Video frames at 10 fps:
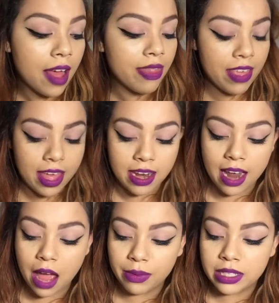and
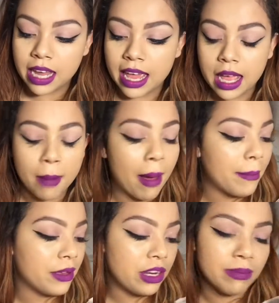then I would take
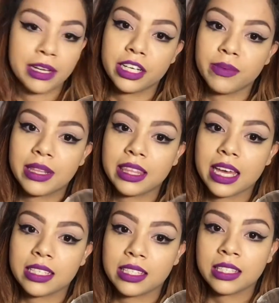my beauty blender with
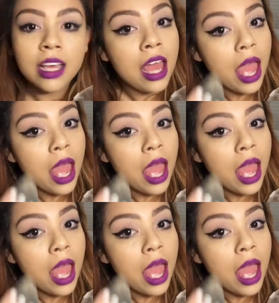this